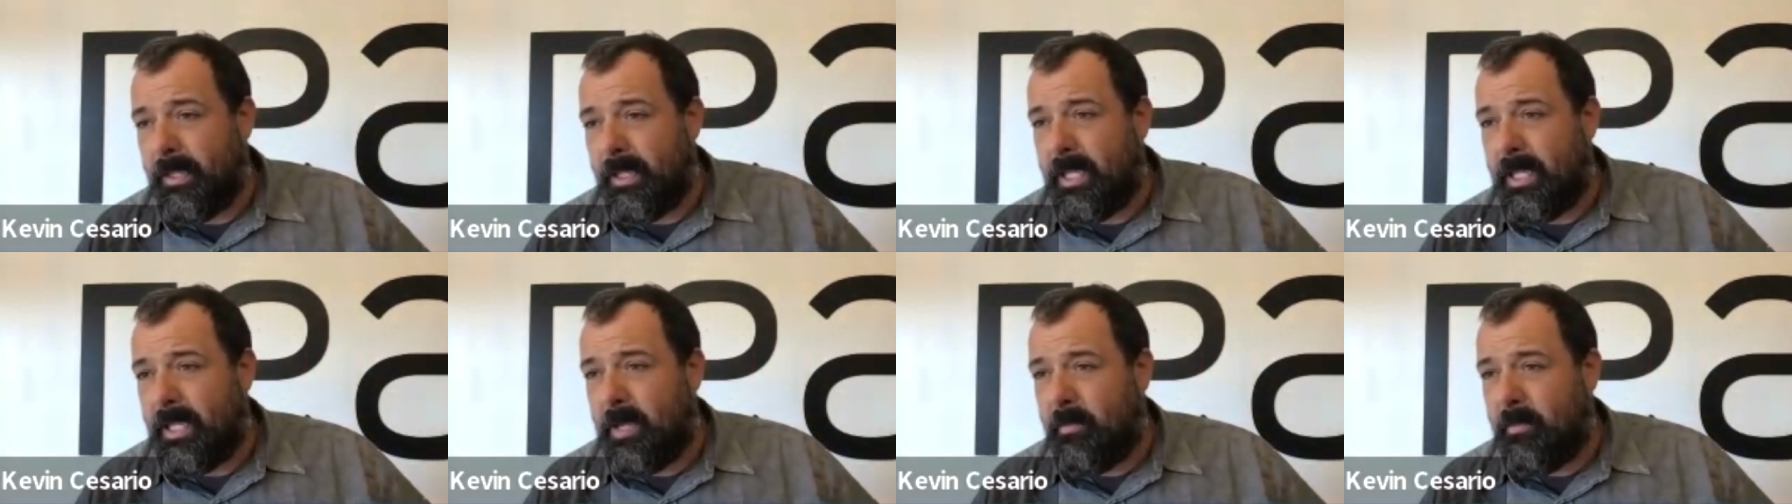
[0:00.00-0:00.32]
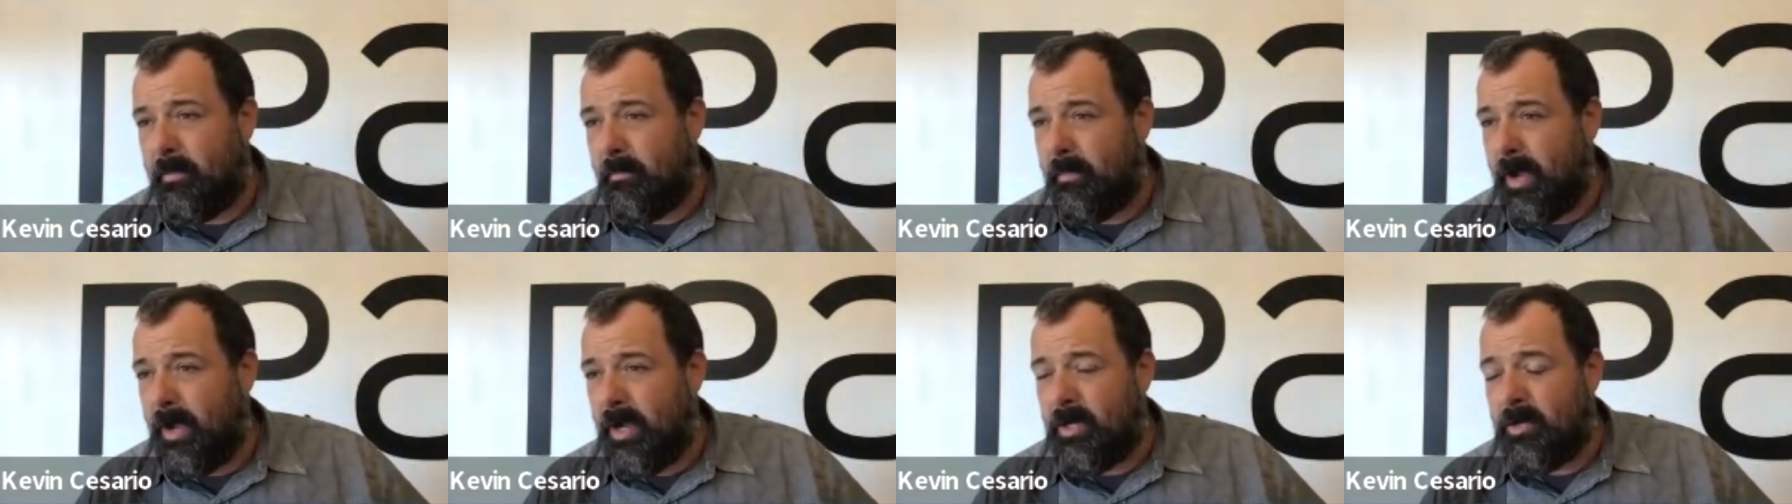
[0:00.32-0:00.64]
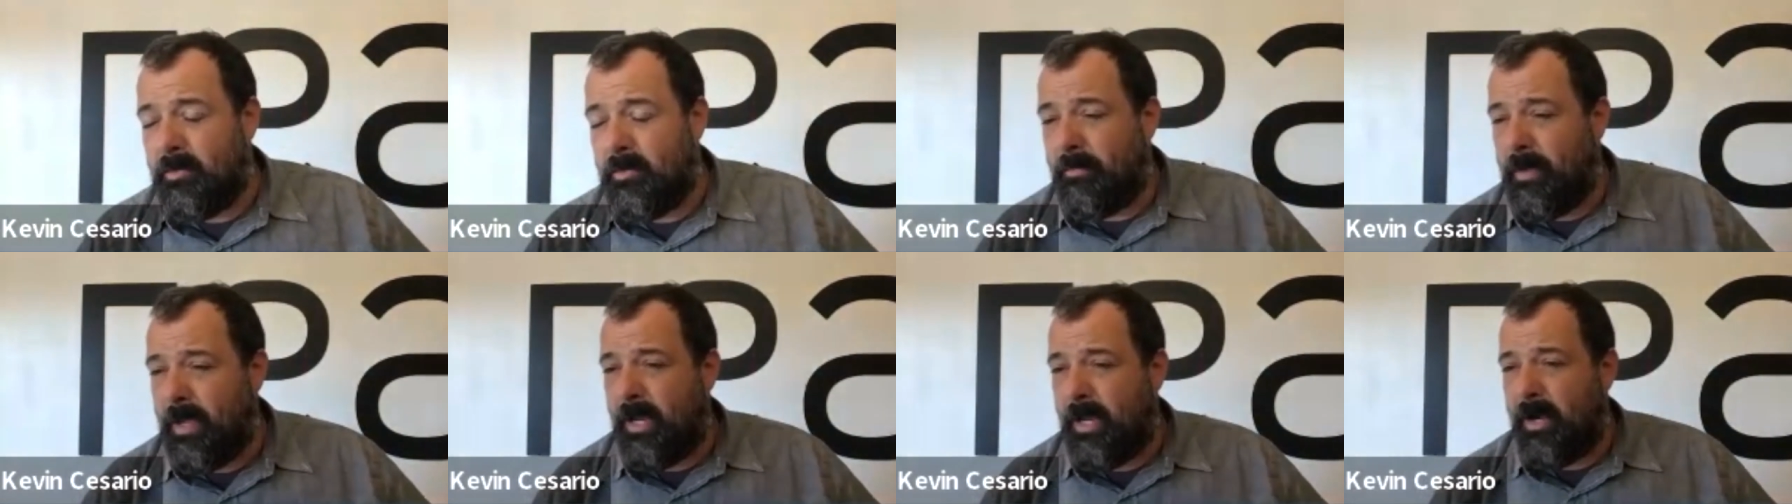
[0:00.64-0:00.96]
keep in mind
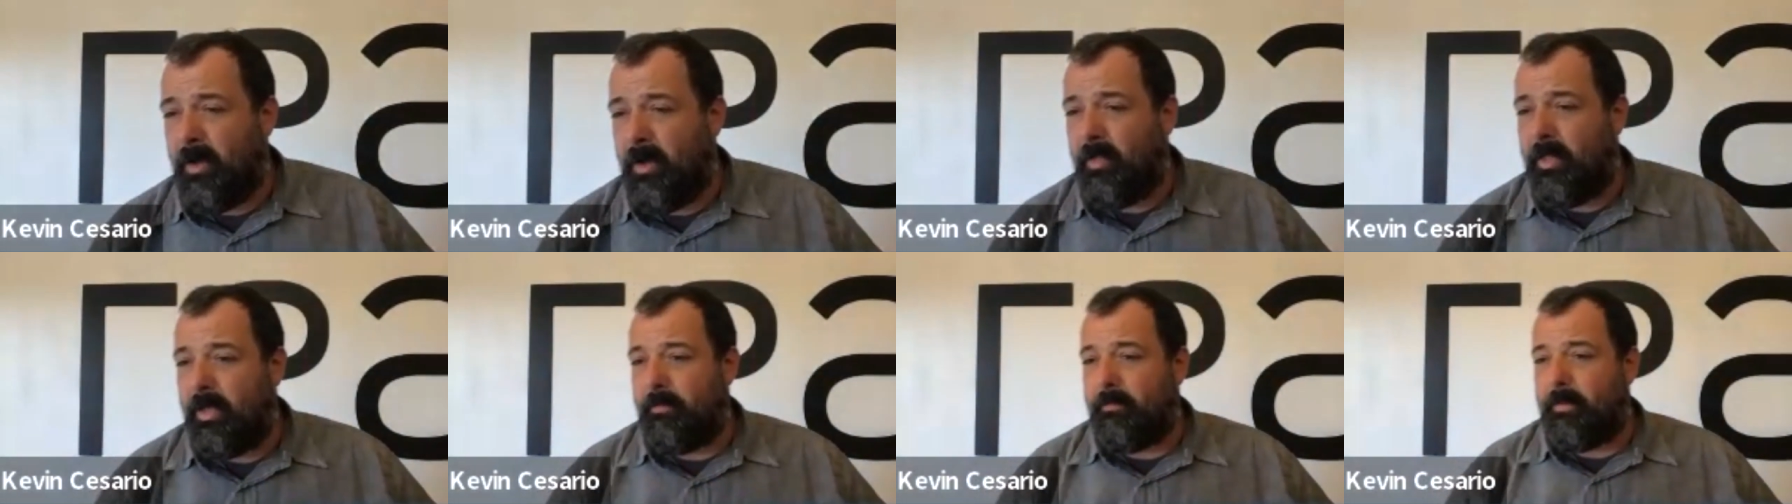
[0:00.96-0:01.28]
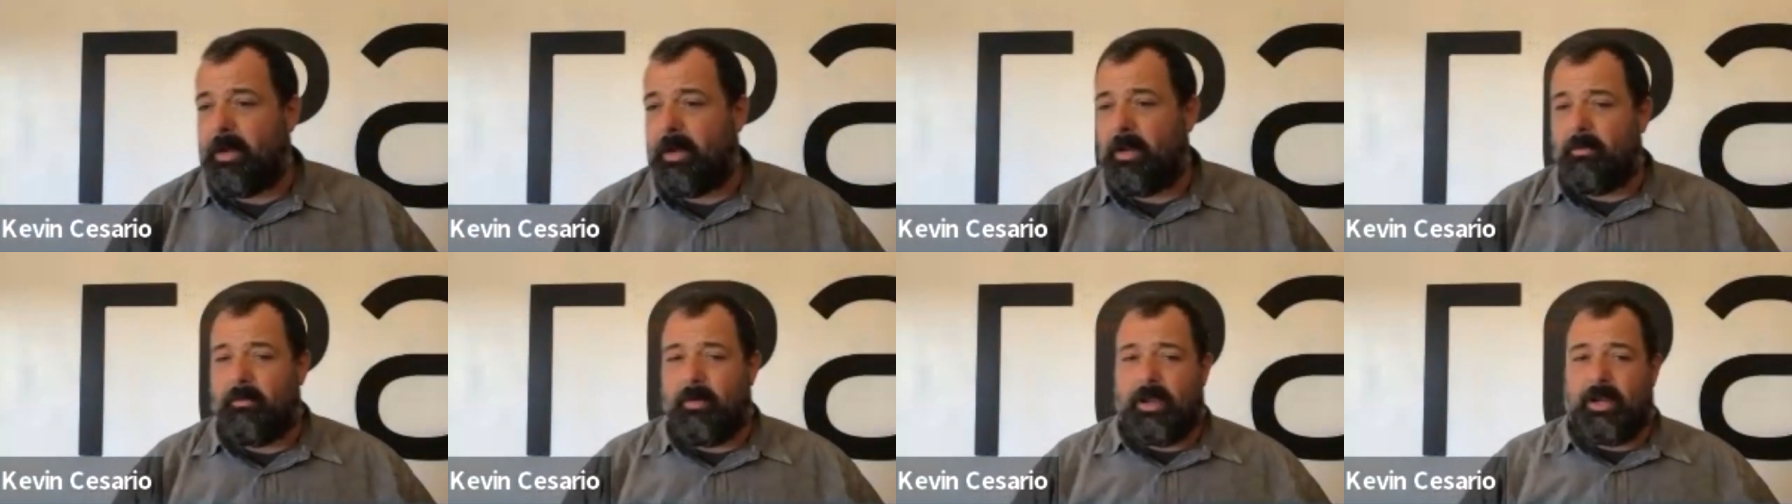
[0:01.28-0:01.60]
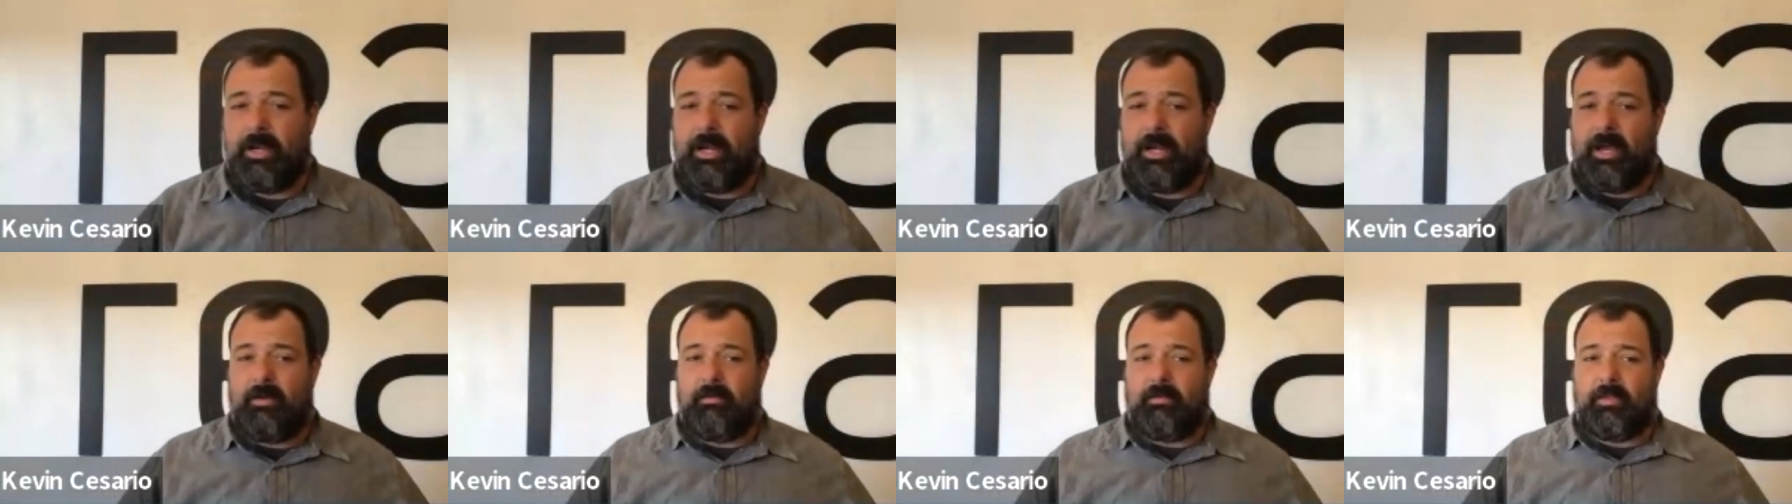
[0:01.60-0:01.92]
you made all that money right
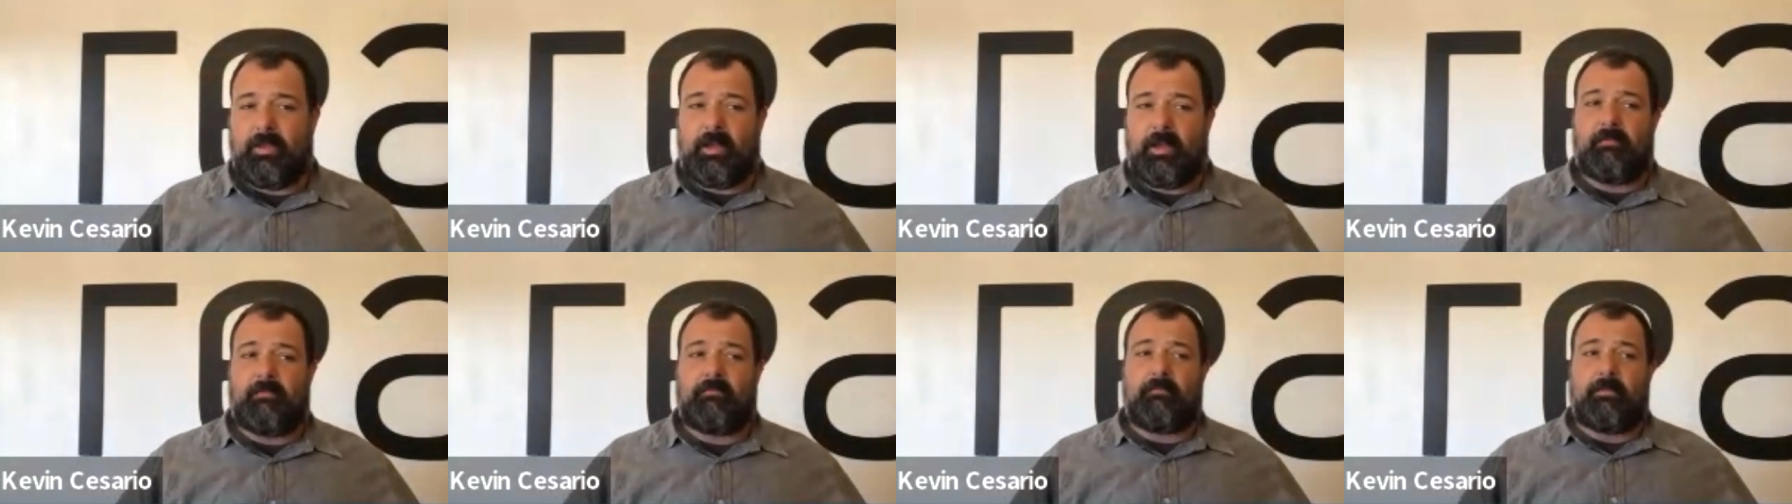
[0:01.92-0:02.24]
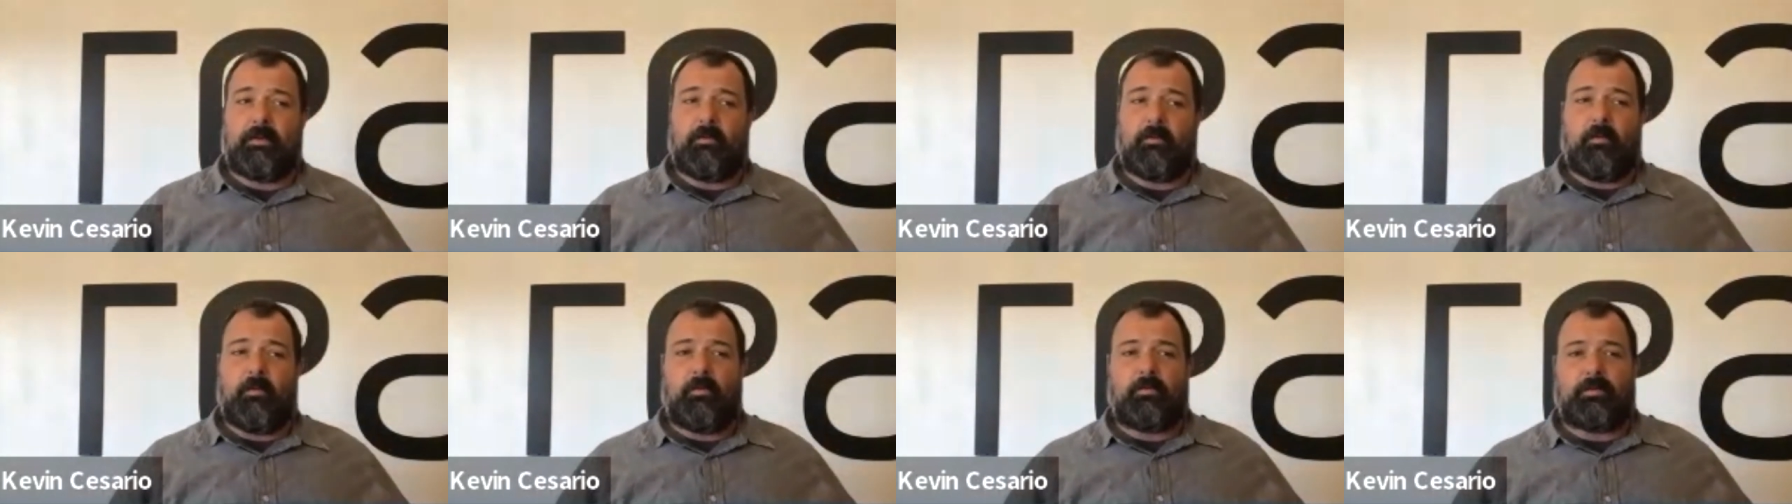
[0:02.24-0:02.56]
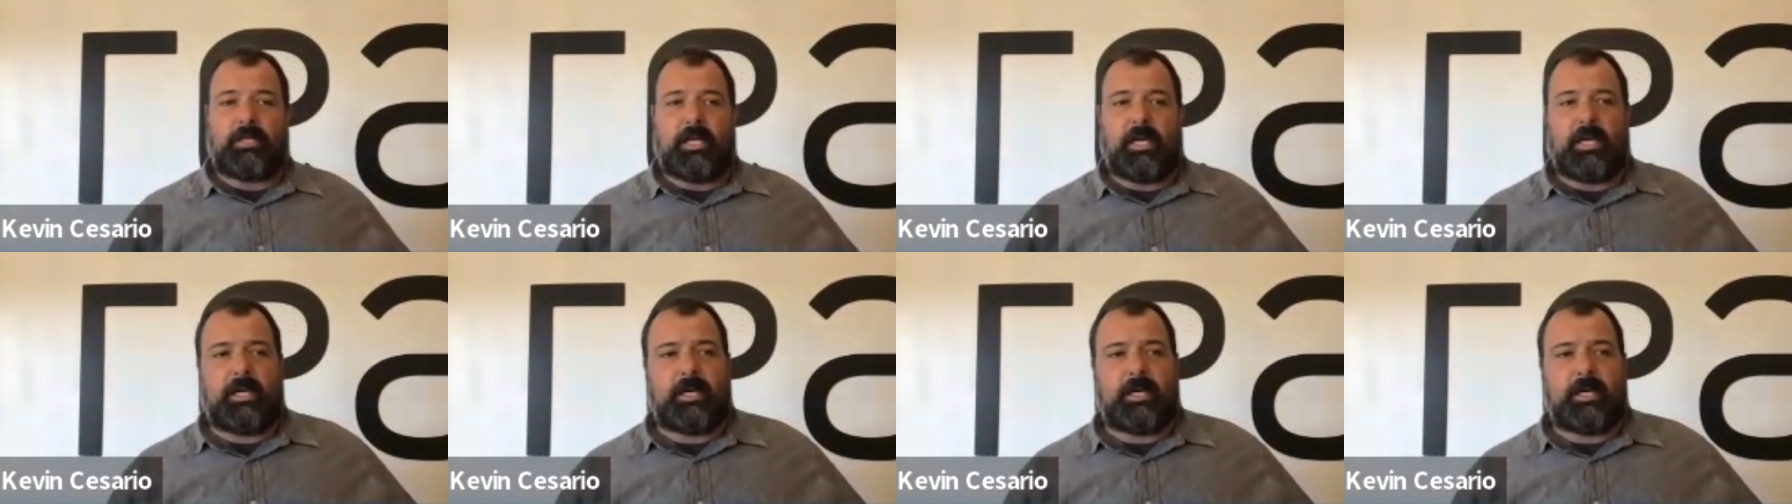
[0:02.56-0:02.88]
now and the government won't
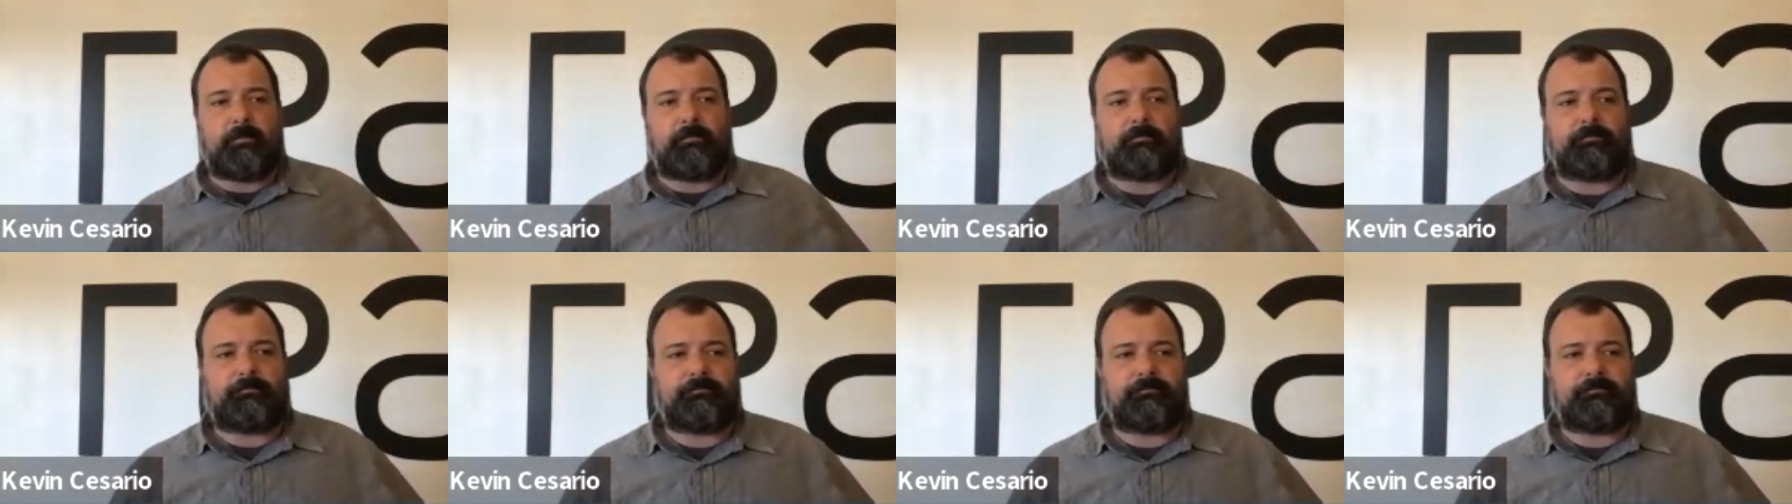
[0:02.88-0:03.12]
take it.